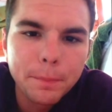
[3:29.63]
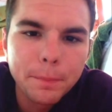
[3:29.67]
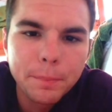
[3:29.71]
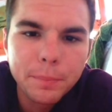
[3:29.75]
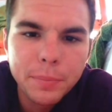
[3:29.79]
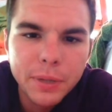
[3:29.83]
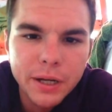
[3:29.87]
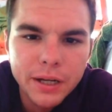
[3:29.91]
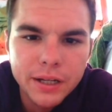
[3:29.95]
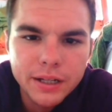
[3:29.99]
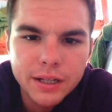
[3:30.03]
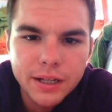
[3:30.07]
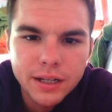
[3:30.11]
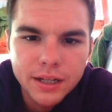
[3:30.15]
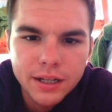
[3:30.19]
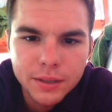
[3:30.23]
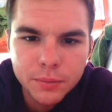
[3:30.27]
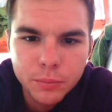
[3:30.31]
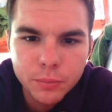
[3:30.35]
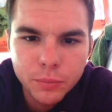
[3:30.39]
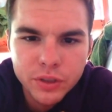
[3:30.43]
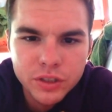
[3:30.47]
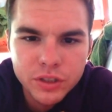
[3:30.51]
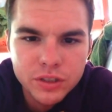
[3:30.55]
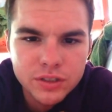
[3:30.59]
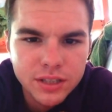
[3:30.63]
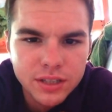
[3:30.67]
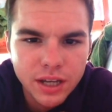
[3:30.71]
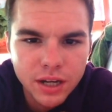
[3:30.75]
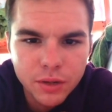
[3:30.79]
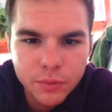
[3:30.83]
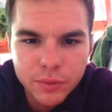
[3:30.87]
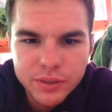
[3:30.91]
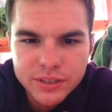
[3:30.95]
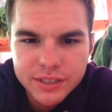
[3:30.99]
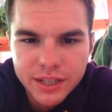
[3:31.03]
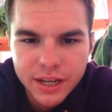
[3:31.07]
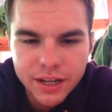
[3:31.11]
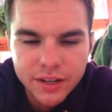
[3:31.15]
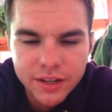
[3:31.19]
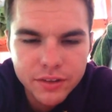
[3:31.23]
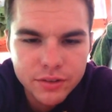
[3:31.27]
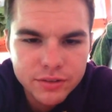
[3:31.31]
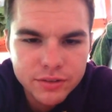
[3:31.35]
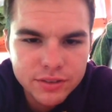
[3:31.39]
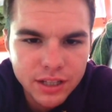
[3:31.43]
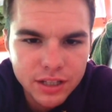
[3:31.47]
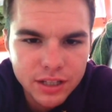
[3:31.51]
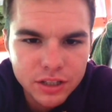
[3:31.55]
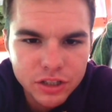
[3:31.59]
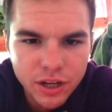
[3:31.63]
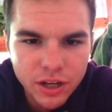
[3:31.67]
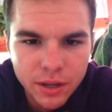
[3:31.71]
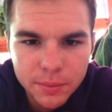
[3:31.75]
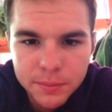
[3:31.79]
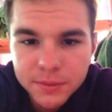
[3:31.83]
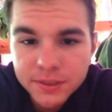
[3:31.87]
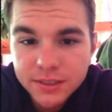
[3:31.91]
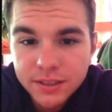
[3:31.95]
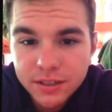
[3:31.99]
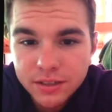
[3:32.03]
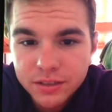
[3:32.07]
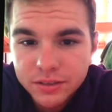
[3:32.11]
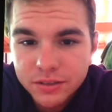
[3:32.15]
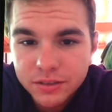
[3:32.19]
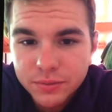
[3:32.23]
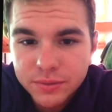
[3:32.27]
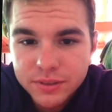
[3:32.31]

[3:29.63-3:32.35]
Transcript: But we just kind of went down, and there was a lot of shopping centers.